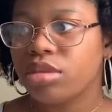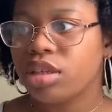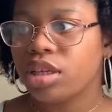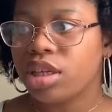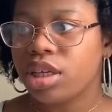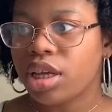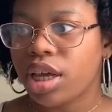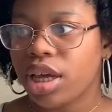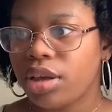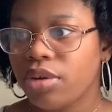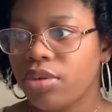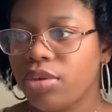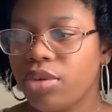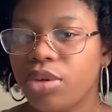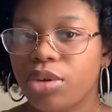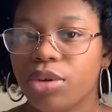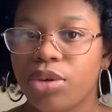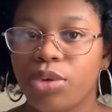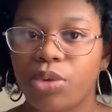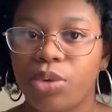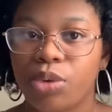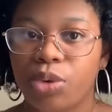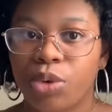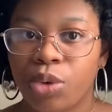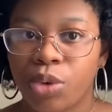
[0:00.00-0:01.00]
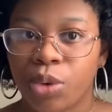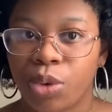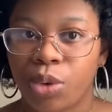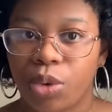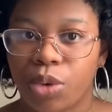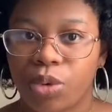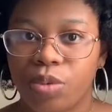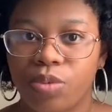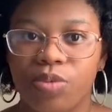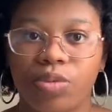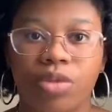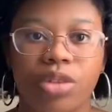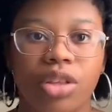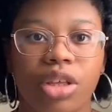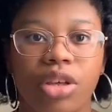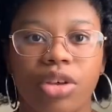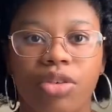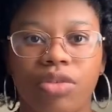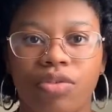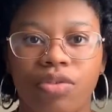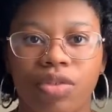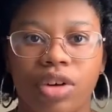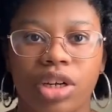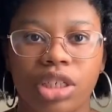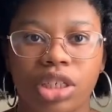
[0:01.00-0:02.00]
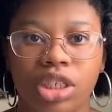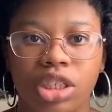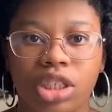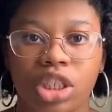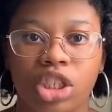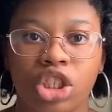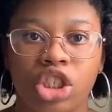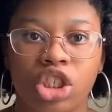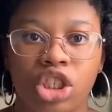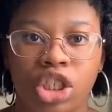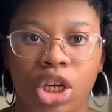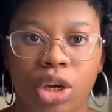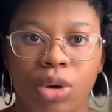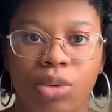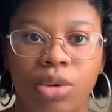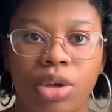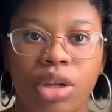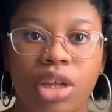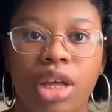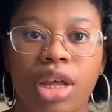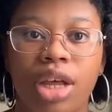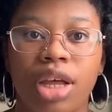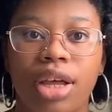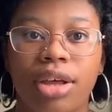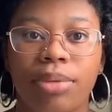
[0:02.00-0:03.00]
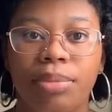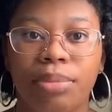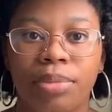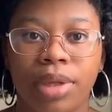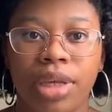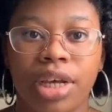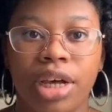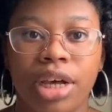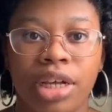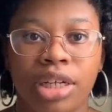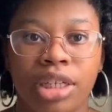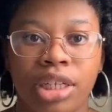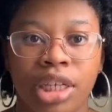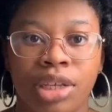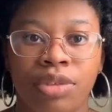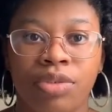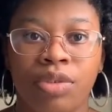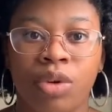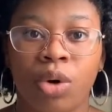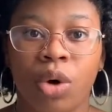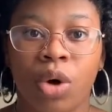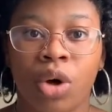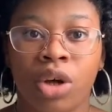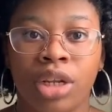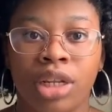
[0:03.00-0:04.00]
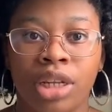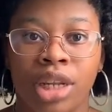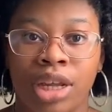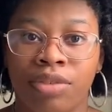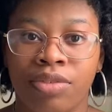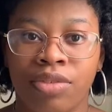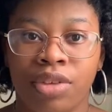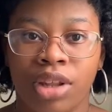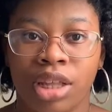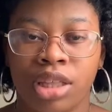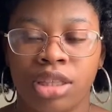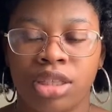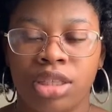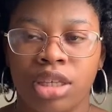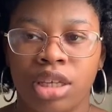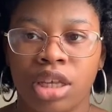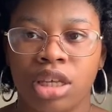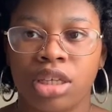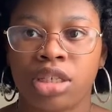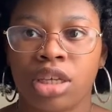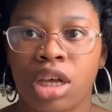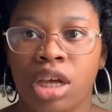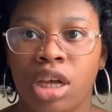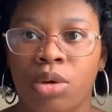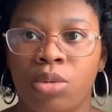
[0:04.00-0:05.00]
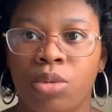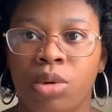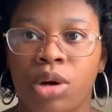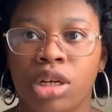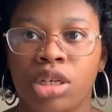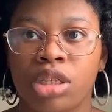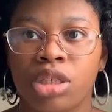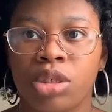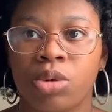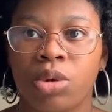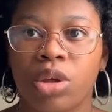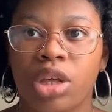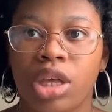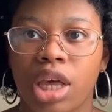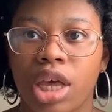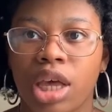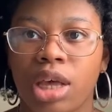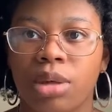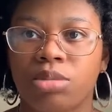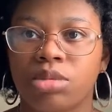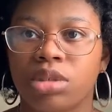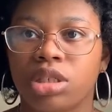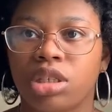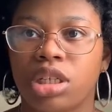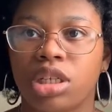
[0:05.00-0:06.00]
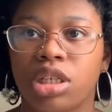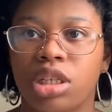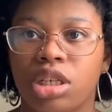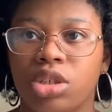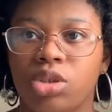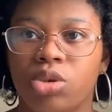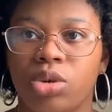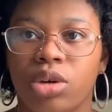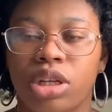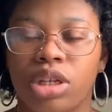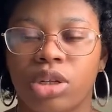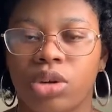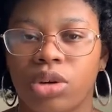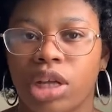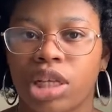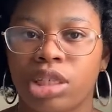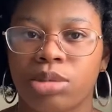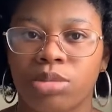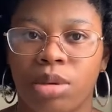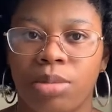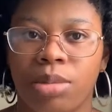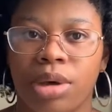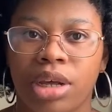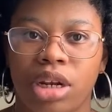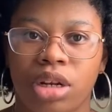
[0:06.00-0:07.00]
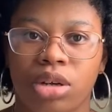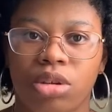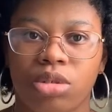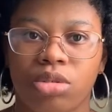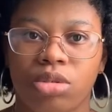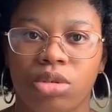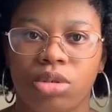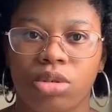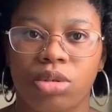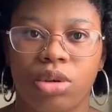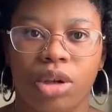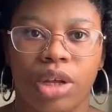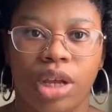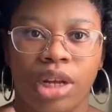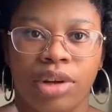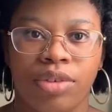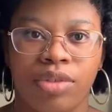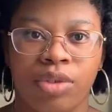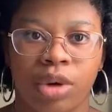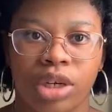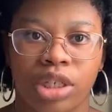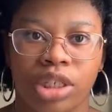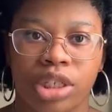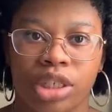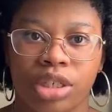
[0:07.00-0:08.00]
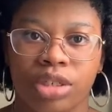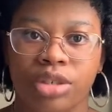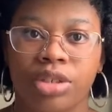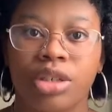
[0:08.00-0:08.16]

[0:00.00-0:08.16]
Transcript: Okay, cool. First show, Beyond Evil on Netflix. Yes, I watched Squid Games, didn't enjoy it, don't ask me about it, end of question.